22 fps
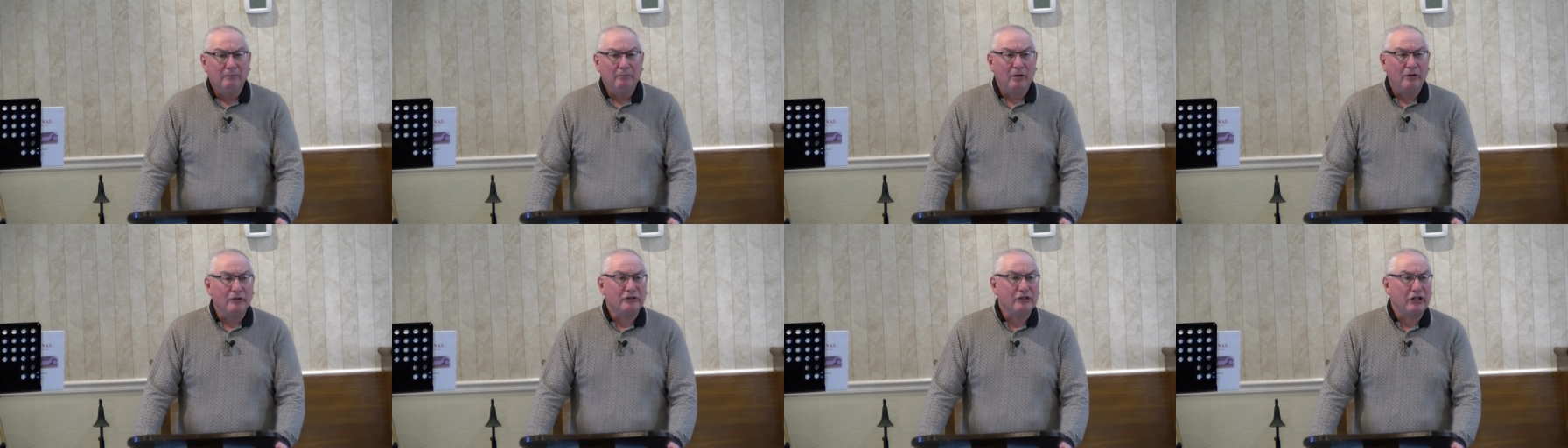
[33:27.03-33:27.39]

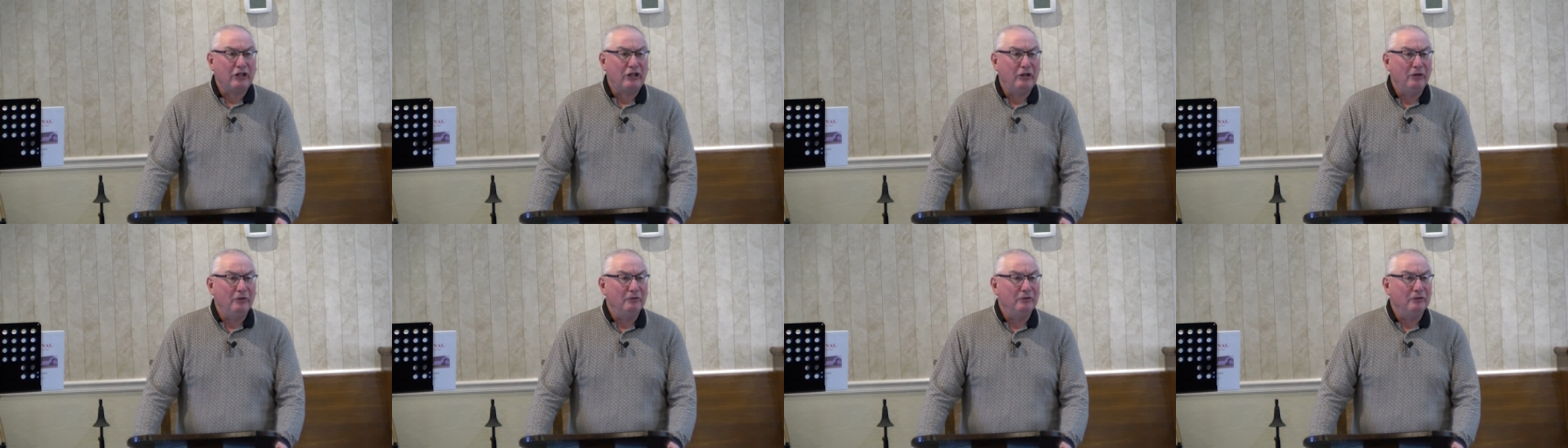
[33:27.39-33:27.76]

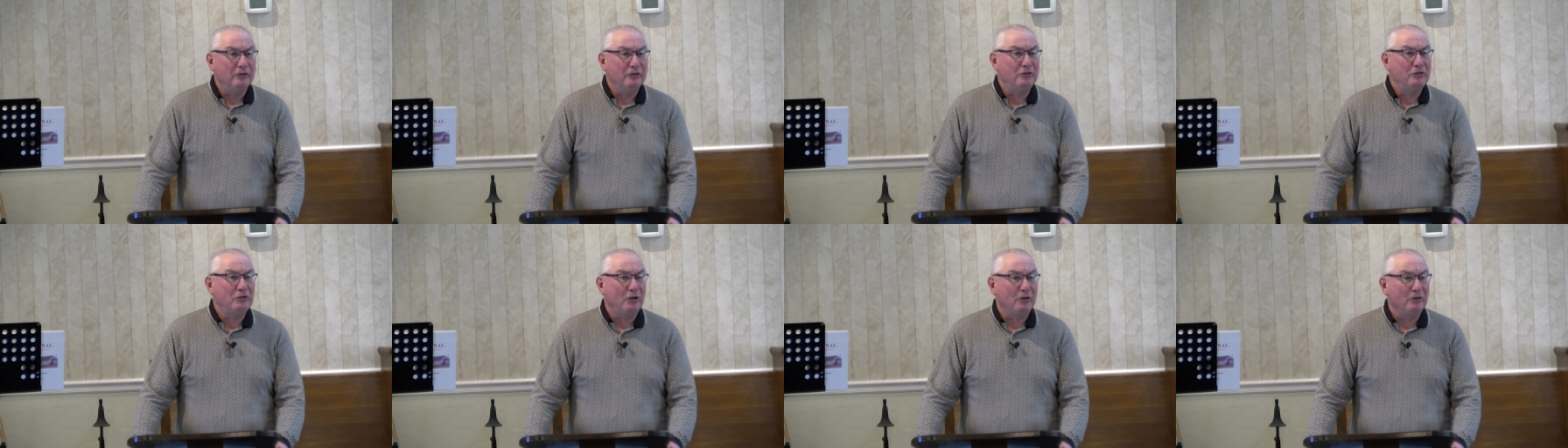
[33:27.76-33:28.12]
persecuting
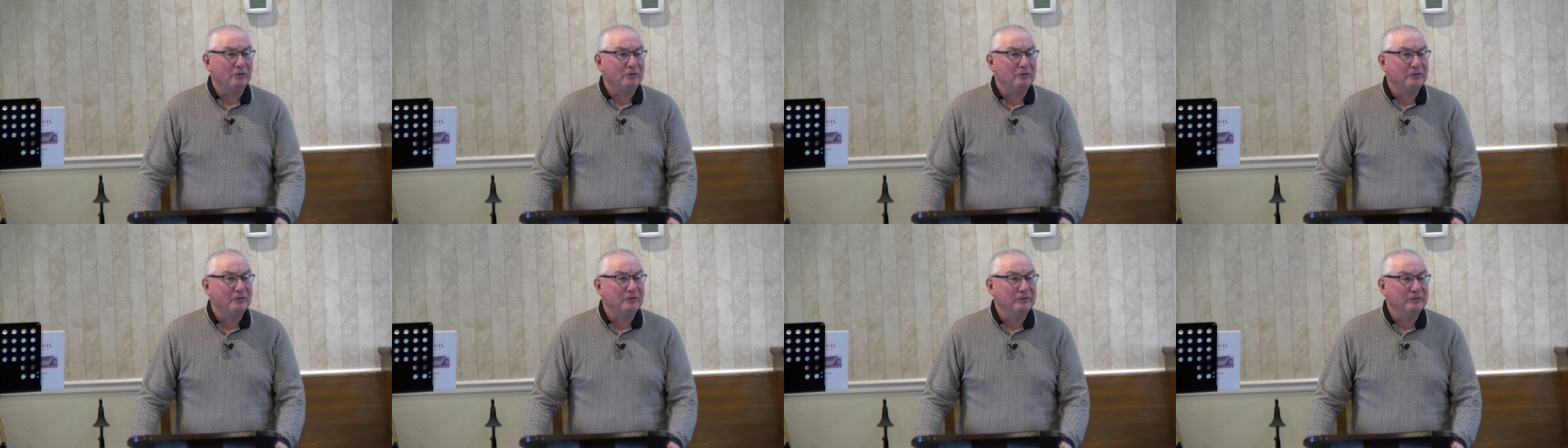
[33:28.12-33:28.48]
the
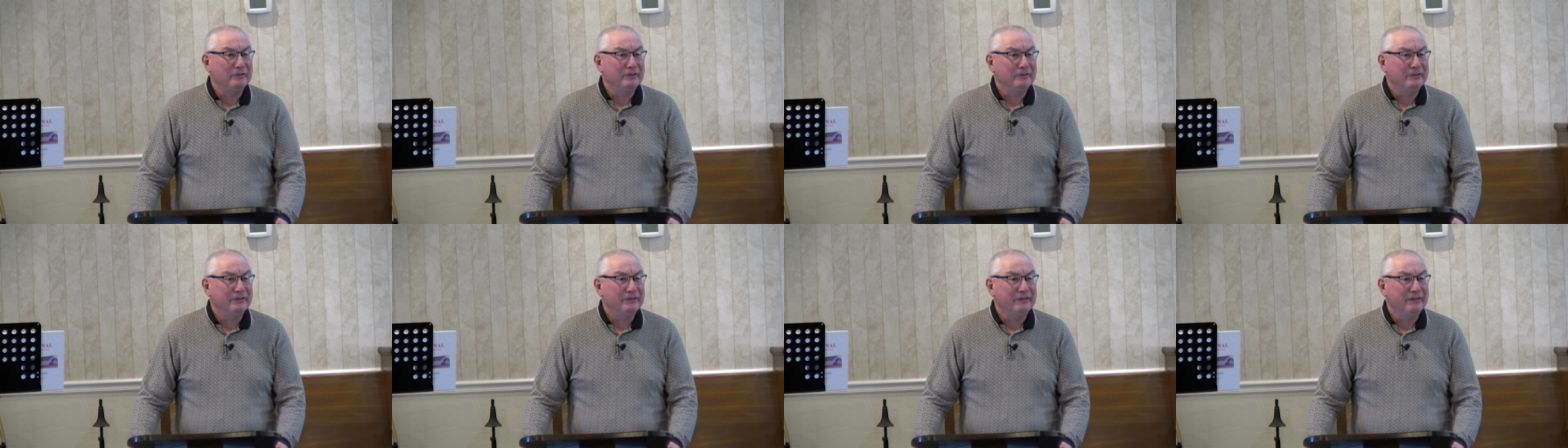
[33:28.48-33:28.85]
church
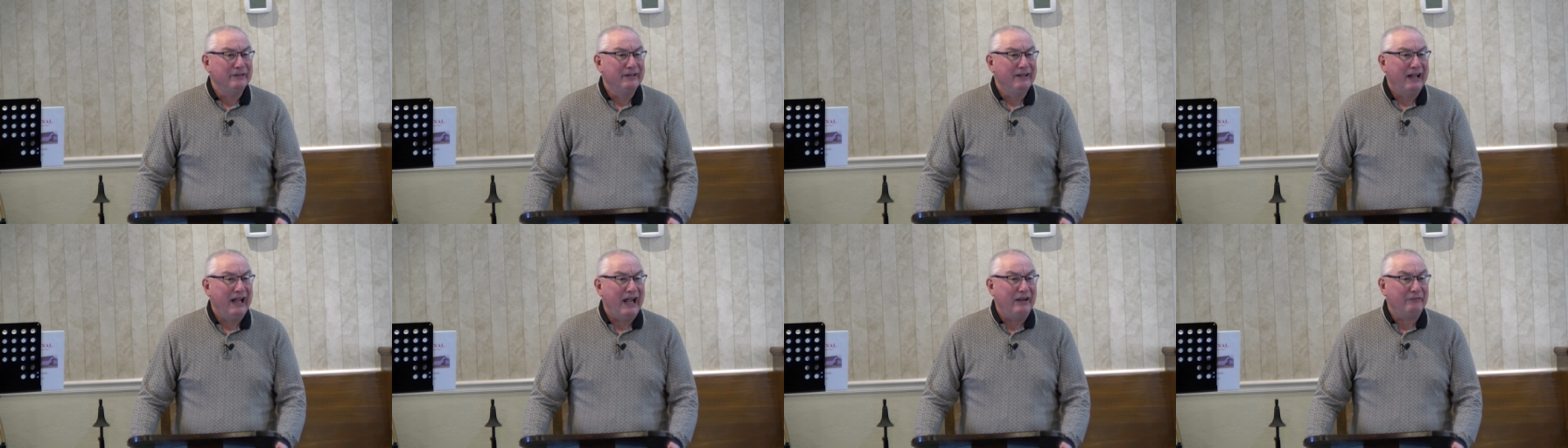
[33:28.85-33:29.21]

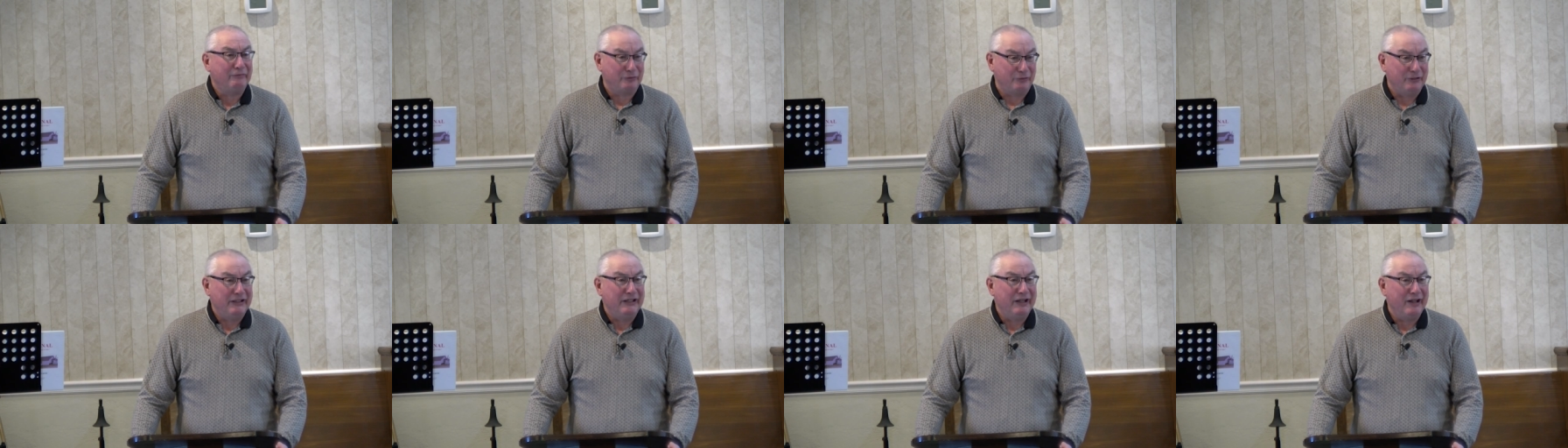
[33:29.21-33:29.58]

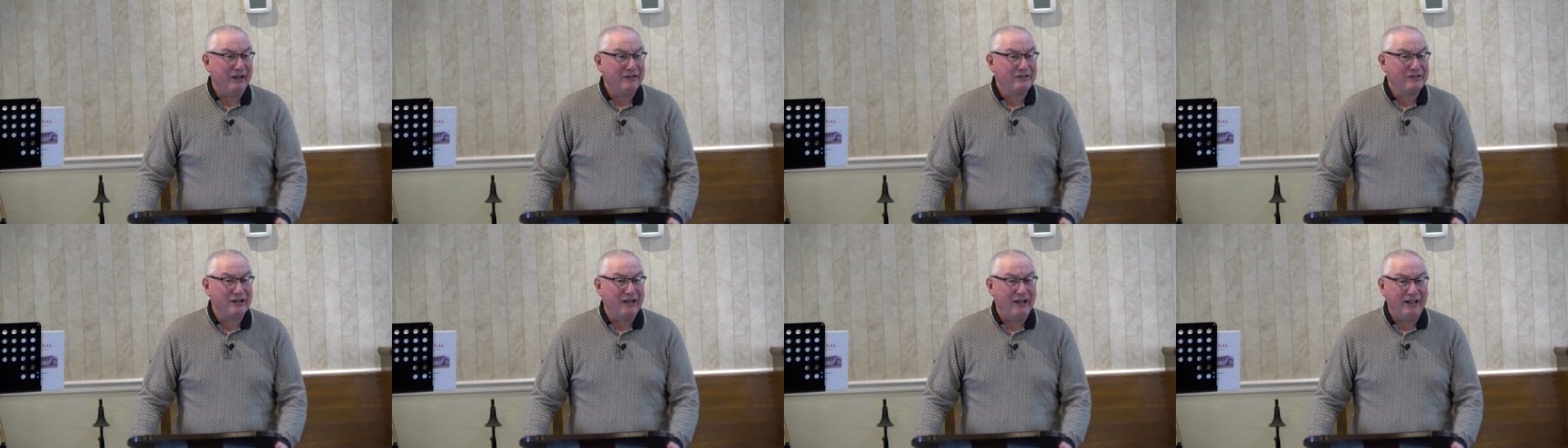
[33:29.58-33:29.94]
after he
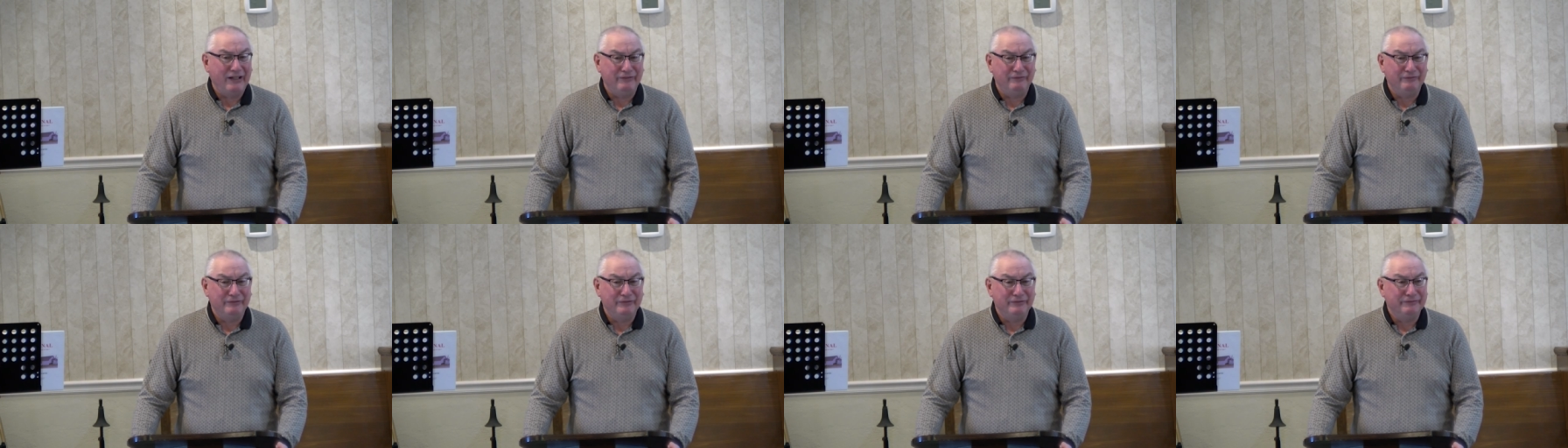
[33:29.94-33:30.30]
got
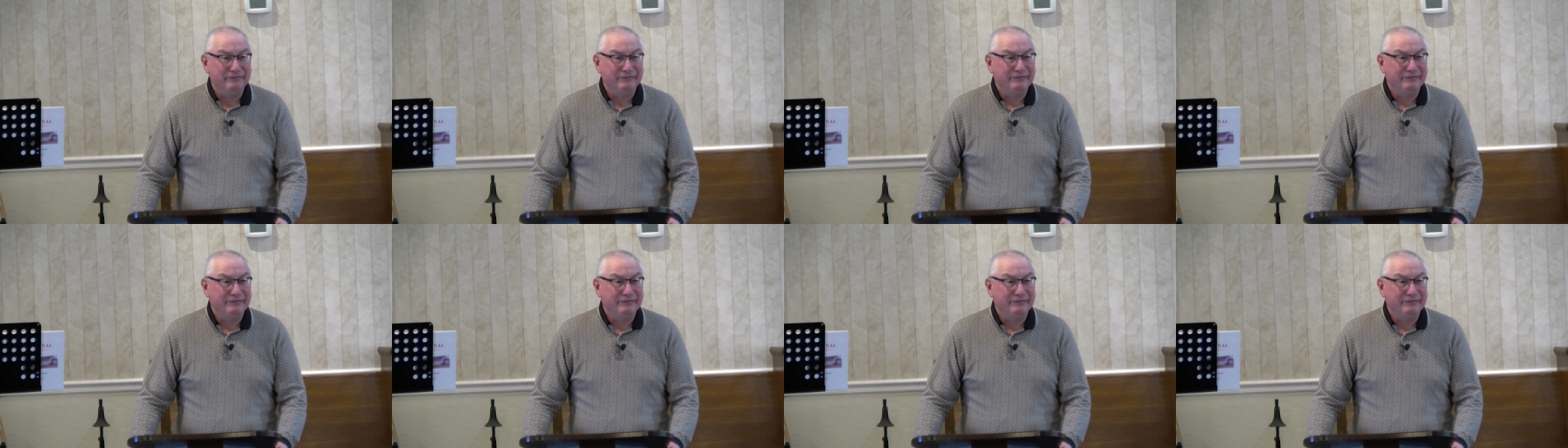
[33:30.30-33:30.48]
saved.